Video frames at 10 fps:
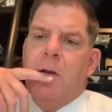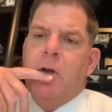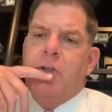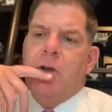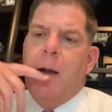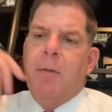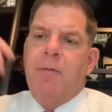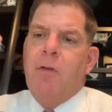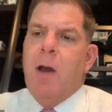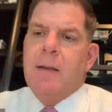good job of
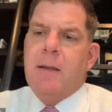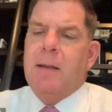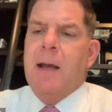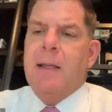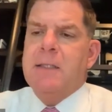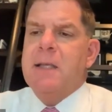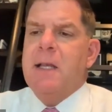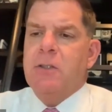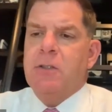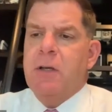not cutting
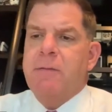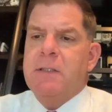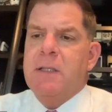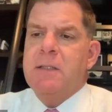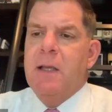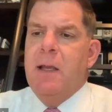essential services